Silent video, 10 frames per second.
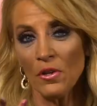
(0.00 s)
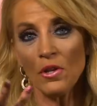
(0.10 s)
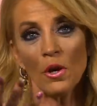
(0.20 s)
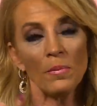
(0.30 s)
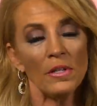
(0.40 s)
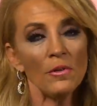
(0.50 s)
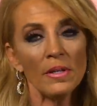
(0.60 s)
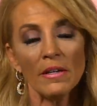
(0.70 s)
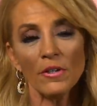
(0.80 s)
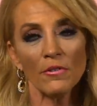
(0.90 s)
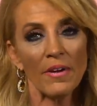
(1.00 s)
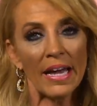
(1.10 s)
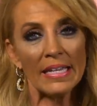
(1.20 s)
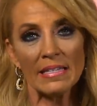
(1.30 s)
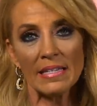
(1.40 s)
You know, when you give your
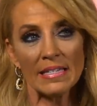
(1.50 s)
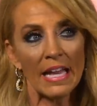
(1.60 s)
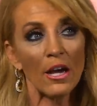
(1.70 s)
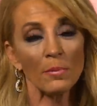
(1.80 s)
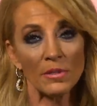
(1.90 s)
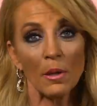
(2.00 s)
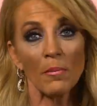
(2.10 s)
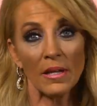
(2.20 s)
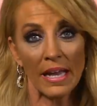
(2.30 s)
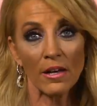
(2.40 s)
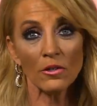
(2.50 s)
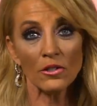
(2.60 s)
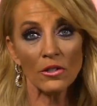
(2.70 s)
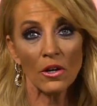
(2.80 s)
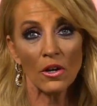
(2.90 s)
finances to help someone
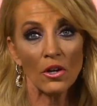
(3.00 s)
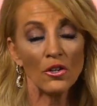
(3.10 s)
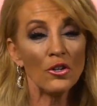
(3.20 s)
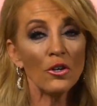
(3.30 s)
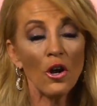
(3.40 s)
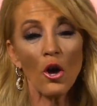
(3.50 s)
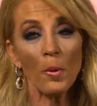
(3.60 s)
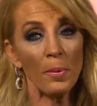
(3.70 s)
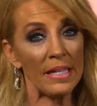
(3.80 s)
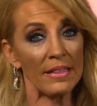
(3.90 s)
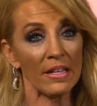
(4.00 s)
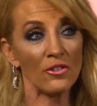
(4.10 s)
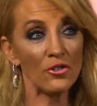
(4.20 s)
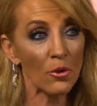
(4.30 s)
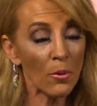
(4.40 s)
else, you're opening
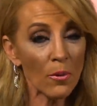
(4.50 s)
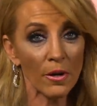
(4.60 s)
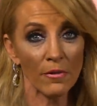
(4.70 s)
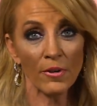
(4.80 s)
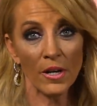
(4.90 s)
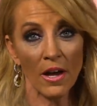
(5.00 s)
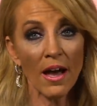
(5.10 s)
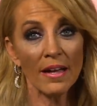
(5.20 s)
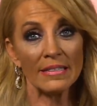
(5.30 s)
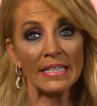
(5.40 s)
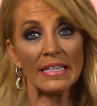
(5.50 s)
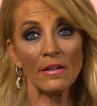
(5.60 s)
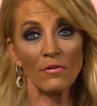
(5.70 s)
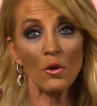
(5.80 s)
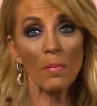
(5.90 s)
the door for God to
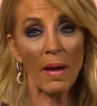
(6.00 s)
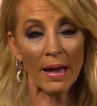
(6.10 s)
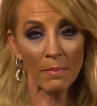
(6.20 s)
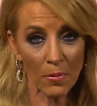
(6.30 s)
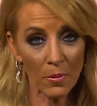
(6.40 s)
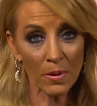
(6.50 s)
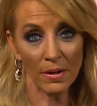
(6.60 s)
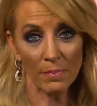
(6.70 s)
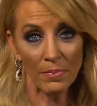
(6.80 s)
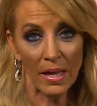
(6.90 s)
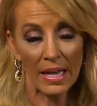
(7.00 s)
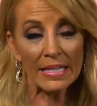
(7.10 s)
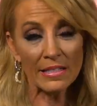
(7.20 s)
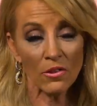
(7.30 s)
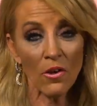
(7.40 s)
give you back more.
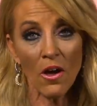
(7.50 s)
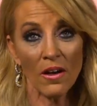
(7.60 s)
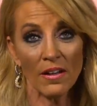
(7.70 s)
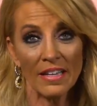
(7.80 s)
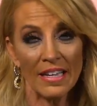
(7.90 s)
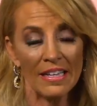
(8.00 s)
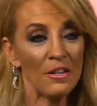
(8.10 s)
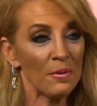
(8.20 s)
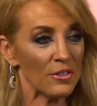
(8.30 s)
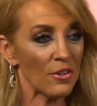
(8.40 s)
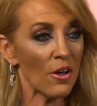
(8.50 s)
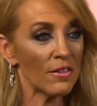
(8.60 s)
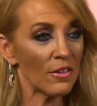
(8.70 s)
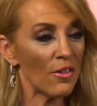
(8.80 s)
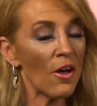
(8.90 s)
It's a law. You know, it's
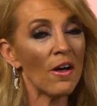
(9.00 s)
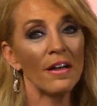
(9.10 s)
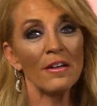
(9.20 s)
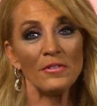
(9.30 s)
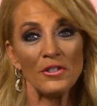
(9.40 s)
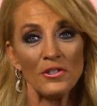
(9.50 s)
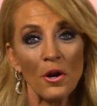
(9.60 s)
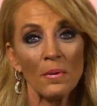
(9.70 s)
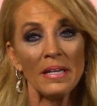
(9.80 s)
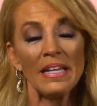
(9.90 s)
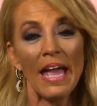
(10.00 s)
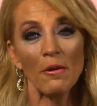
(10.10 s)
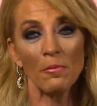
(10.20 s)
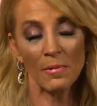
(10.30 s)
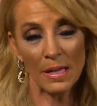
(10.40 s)
called the law of sowing
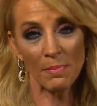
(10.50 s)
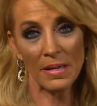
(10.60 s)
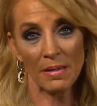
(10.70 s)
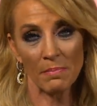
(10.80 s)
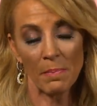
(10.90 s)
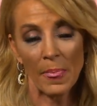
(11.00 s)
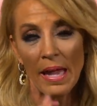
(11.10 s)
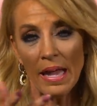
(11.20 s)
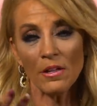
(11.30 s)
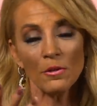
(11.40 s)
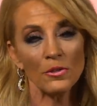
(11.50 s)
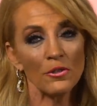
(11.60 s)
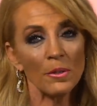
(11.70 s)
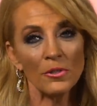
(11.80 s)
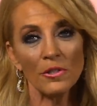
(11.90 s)
and reaping. And you know,
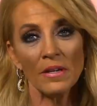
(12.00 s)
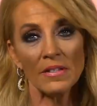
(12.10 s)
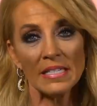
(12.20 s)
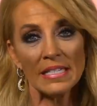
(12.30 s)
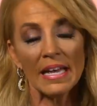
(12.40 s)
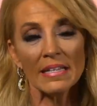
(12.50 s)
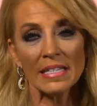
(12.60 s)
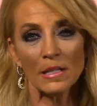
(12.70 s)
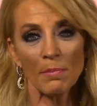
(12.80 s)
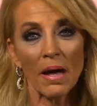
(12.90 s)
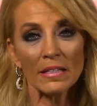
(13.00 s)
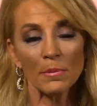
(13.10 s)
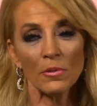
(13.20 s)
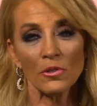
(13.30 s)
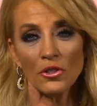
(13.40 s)
scripture even says it's
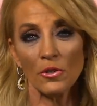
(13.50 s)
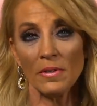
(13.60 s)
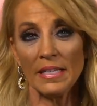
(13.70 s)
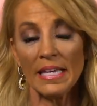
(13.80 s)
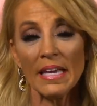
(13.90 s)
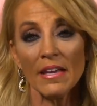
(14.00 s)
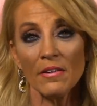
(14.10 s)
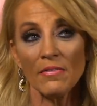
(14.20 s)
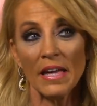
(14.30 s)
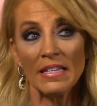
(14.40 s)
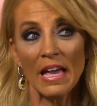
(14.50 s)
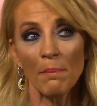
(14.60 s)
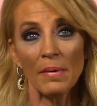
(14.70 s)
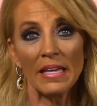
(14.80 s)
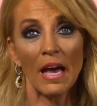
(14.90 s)
possible to give and
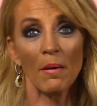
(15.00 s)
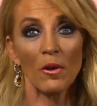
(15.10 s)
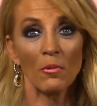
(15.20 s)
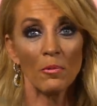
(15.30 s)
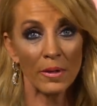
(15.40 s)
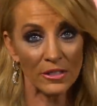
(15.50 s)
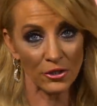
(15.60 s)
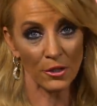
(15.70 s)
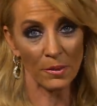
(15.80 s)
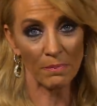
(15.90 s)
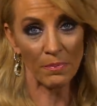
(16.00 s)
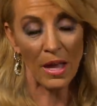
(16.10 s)
yet become richer.